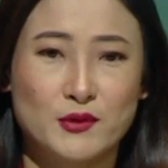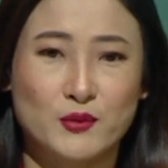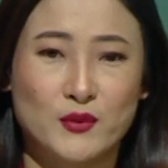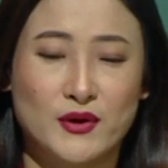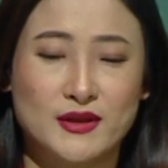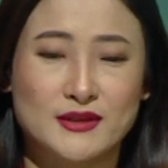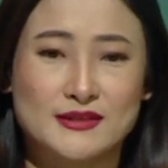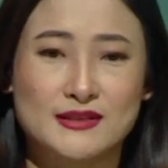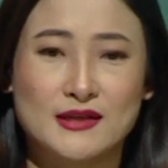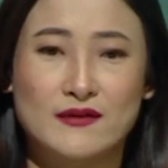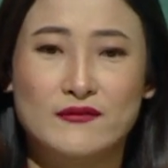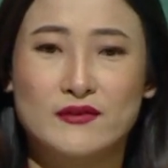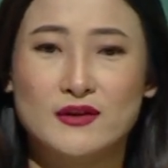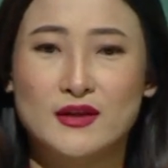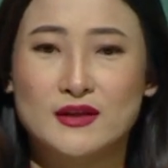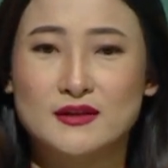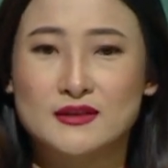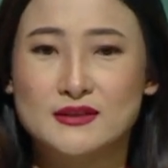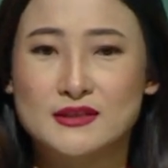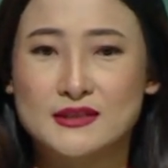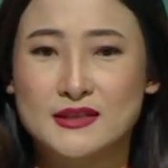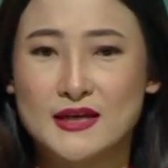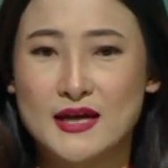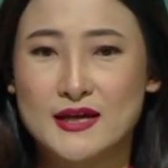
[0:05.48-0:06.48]
While several
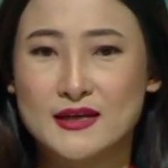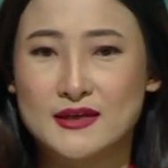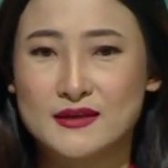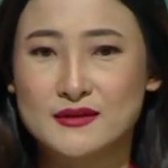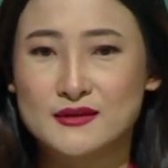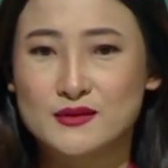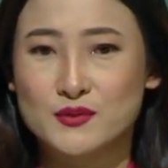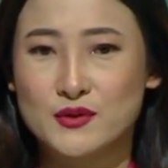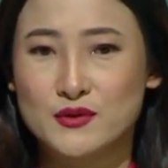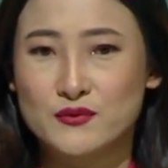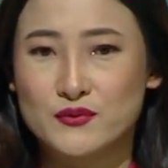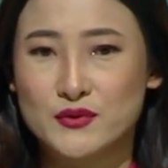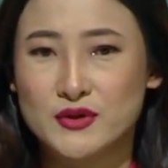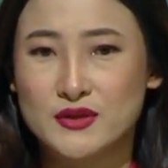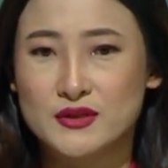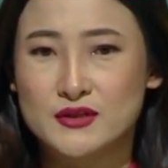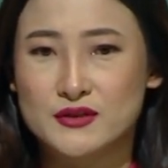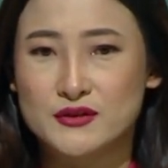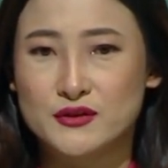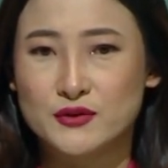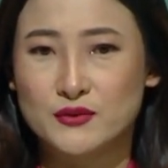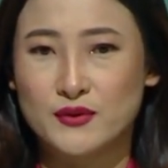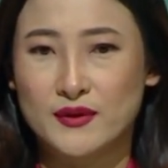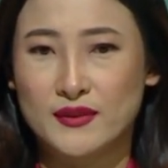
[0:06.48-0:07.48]
understandings were
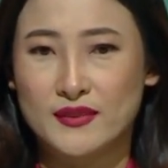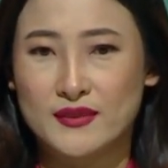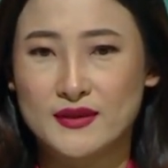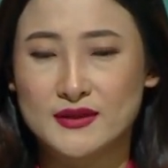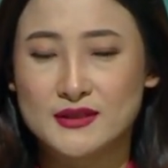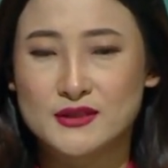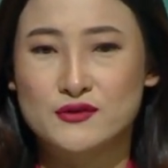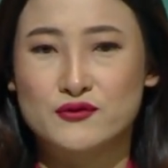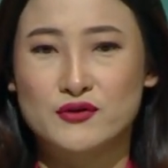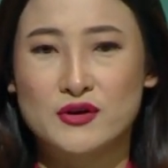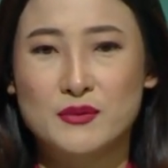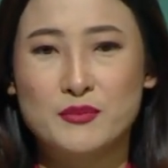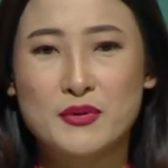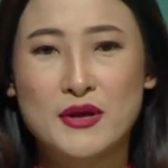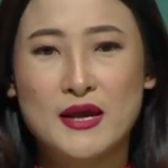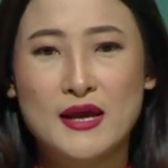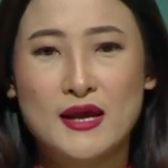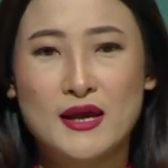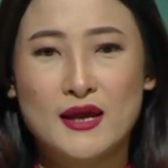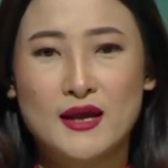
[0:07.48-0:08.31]
reached during this trip,